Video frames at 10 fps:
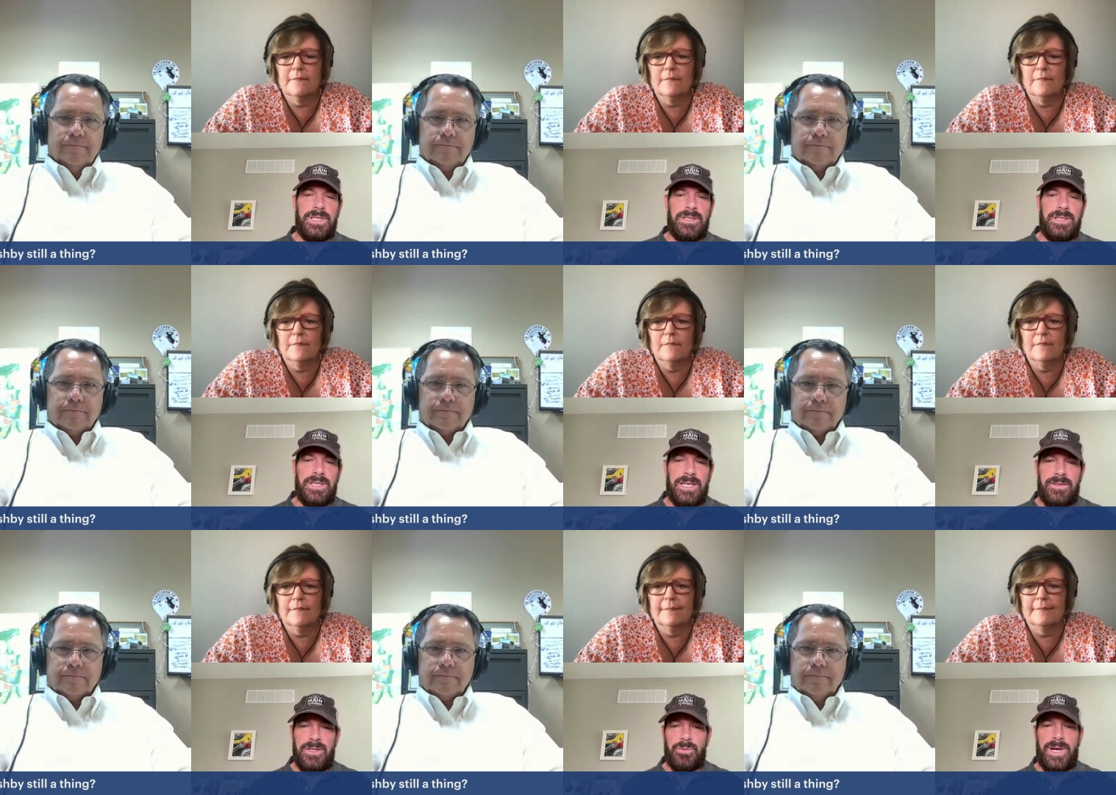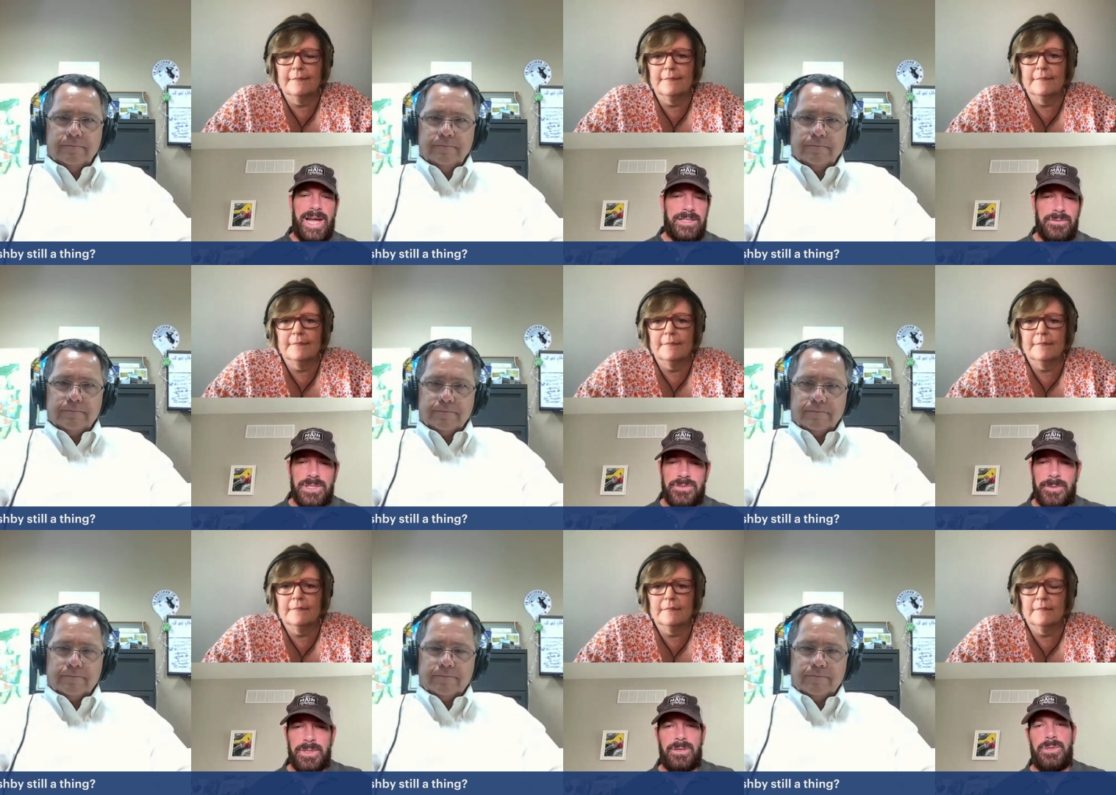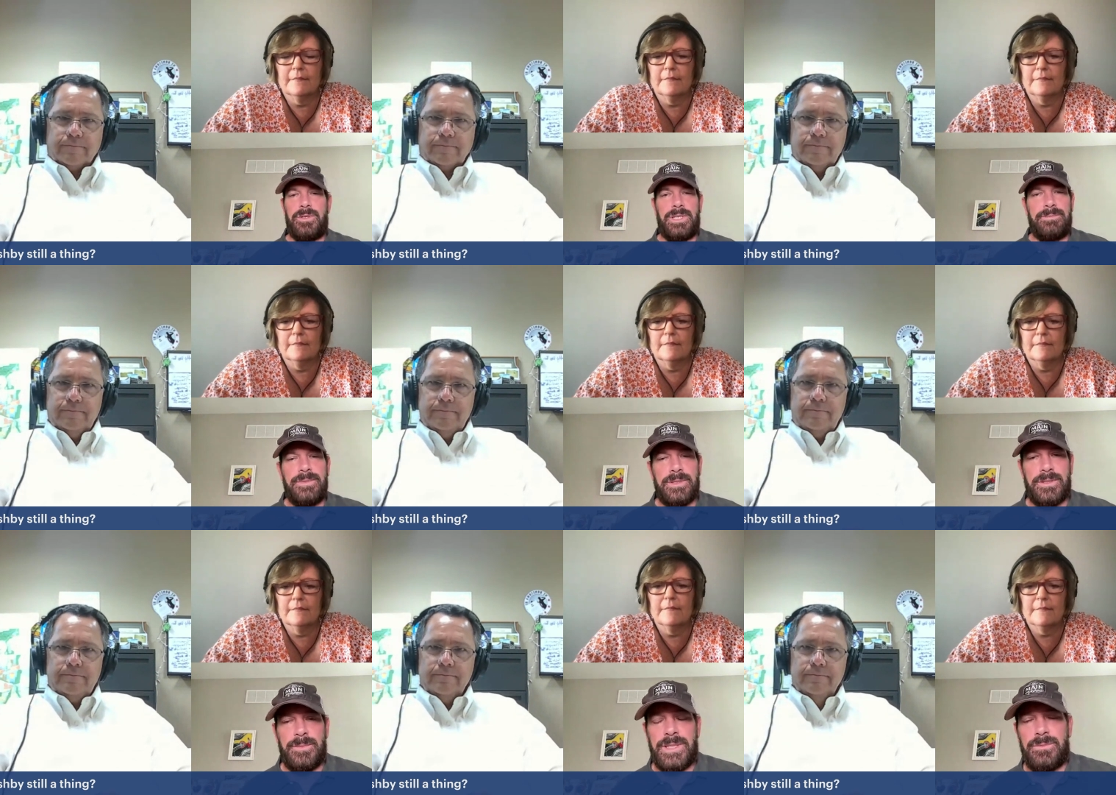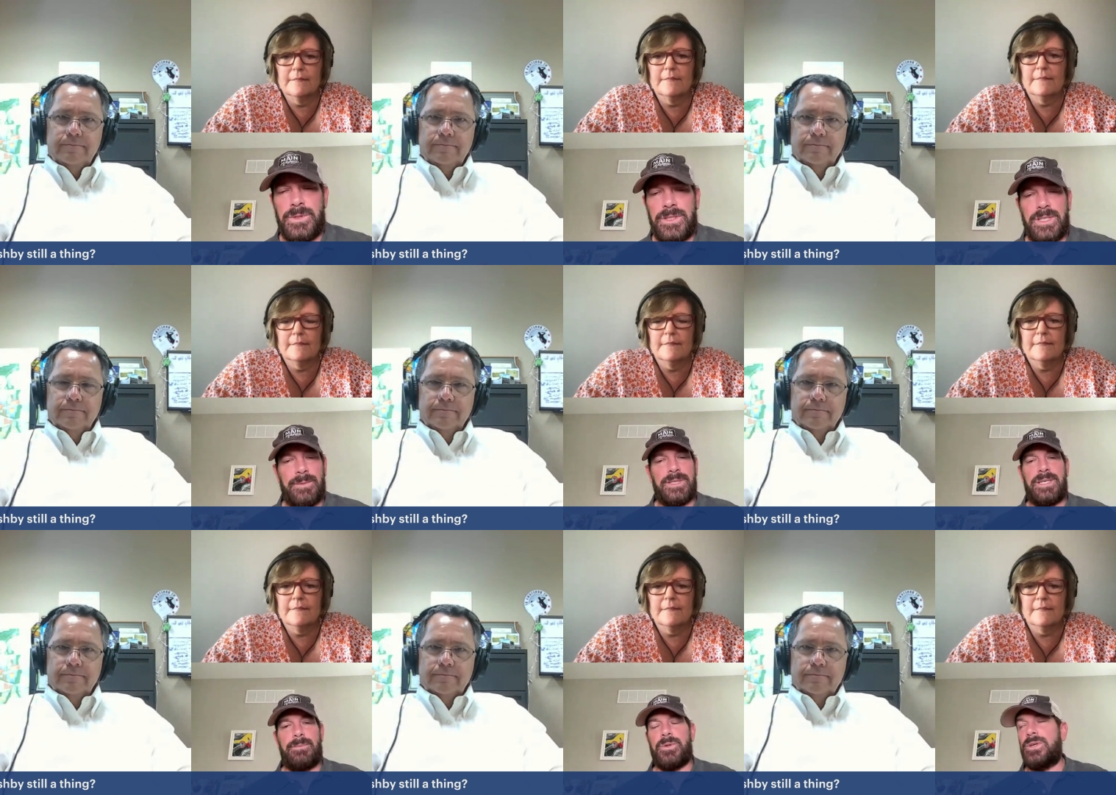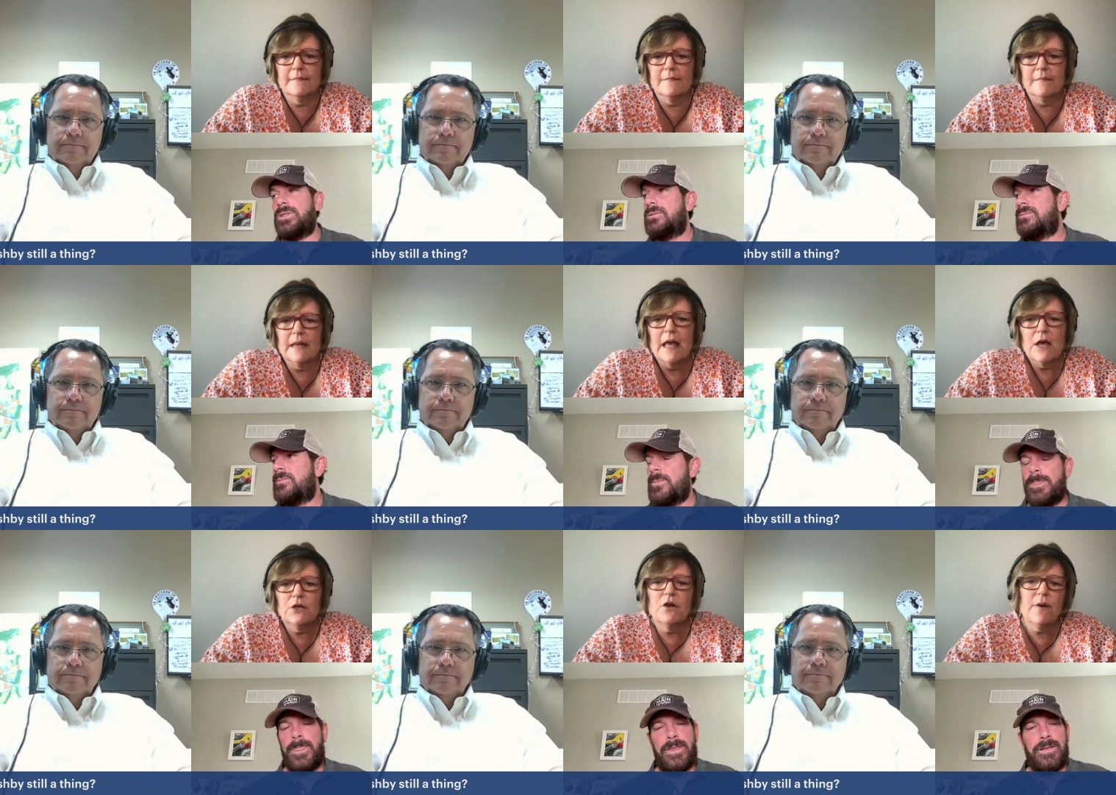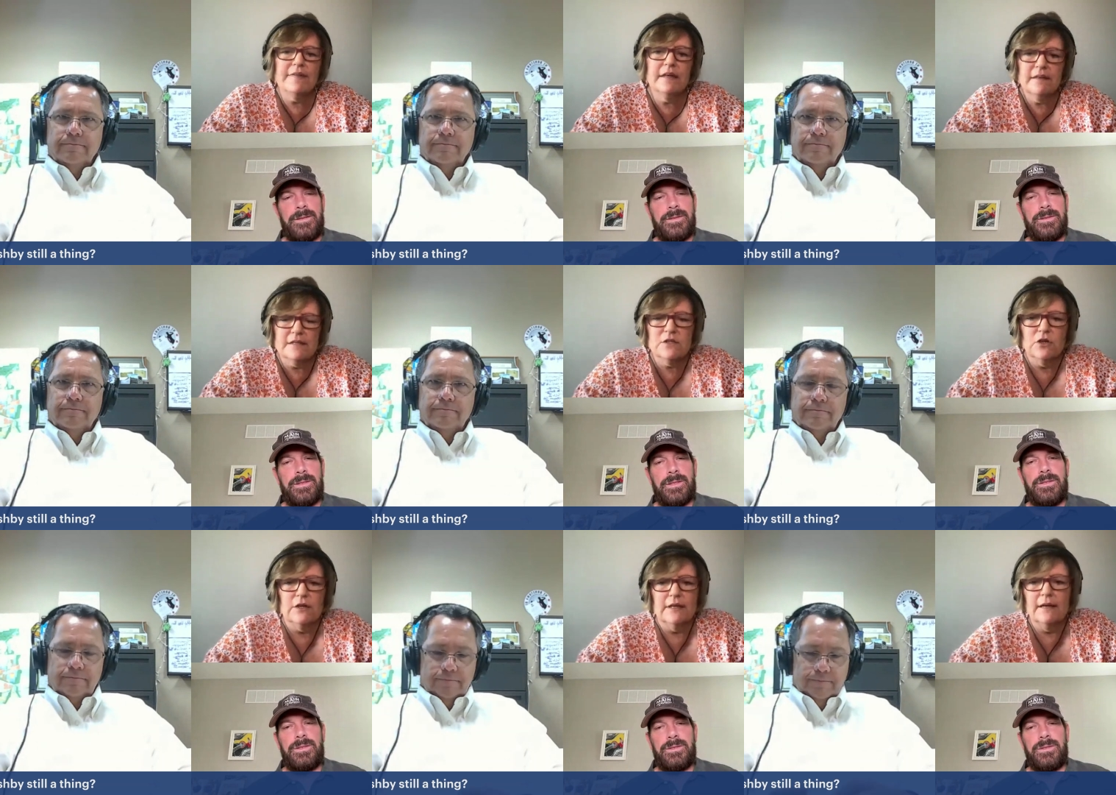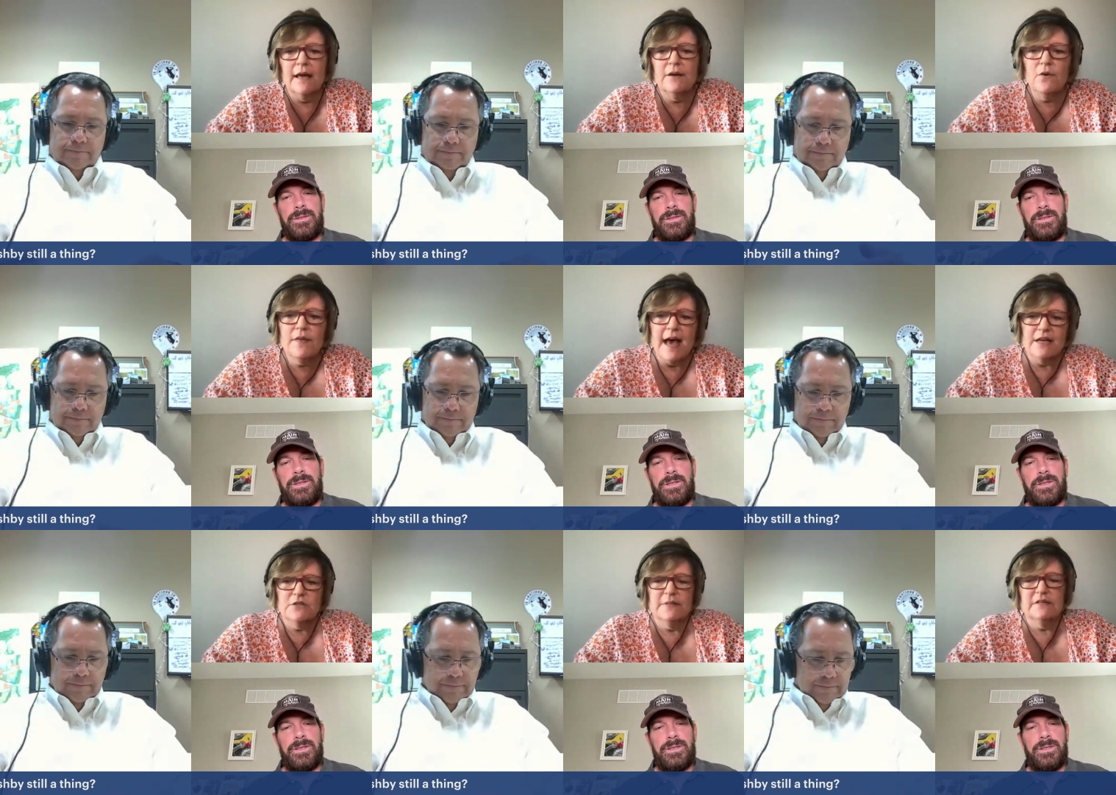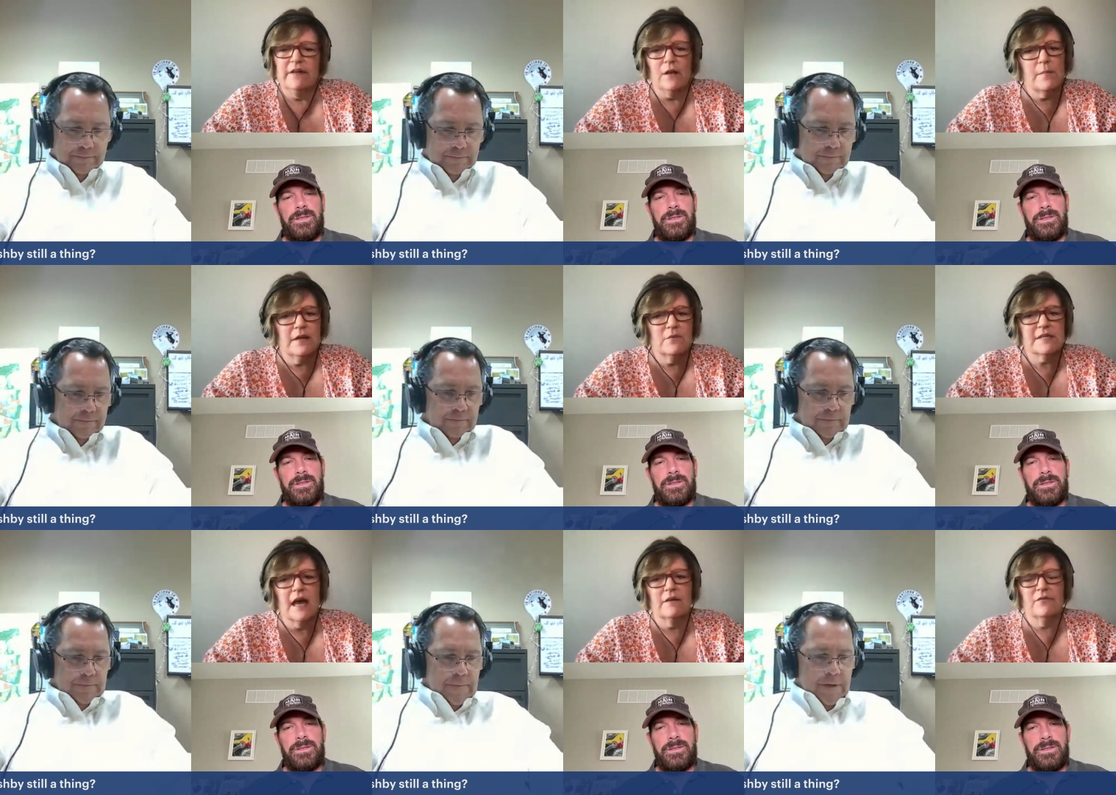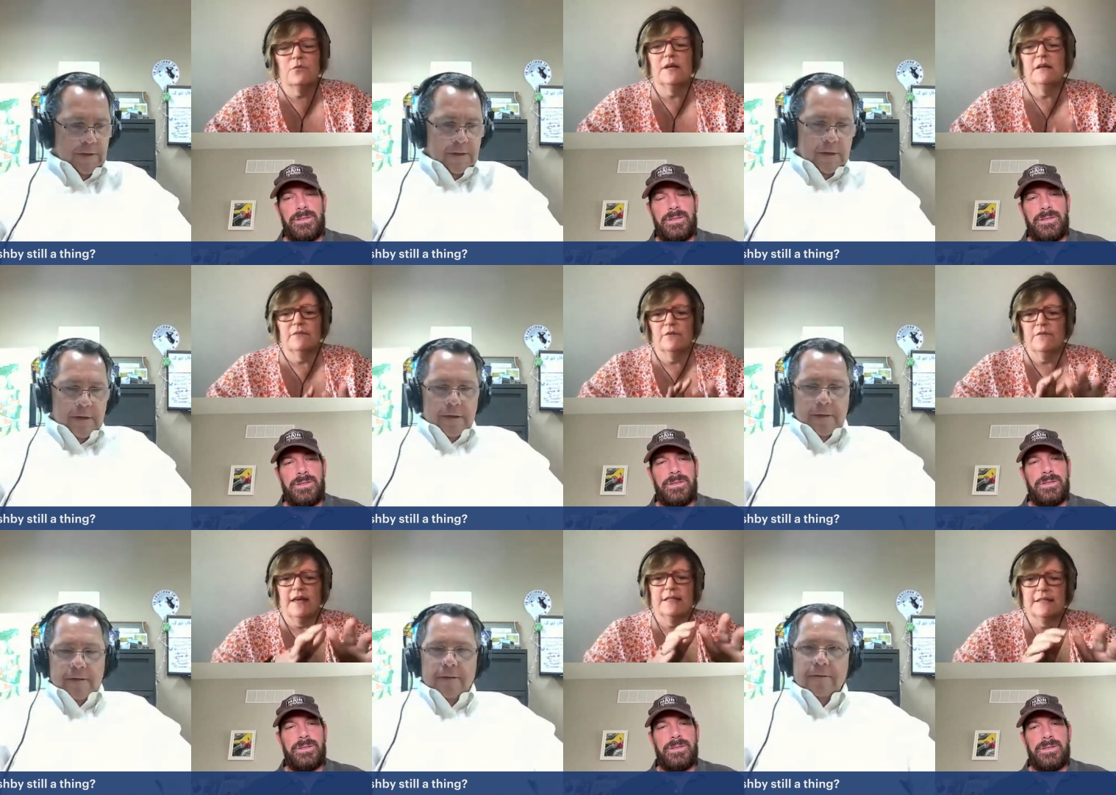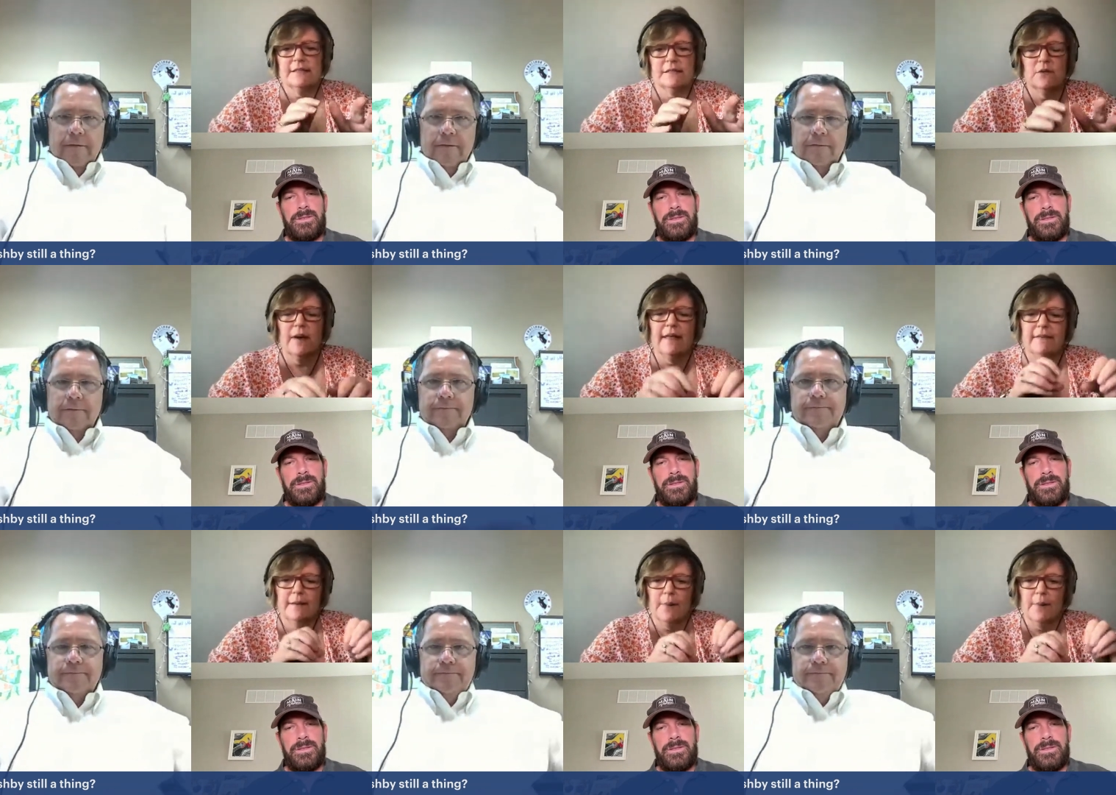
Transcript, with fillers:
Speaker 1: and the, and the reactiveness from the community a little bit. What do you think about that, Maureen?
Speaker 2: No, I think that's good. And I know the Ashby development, it was kind of three different phases. You had the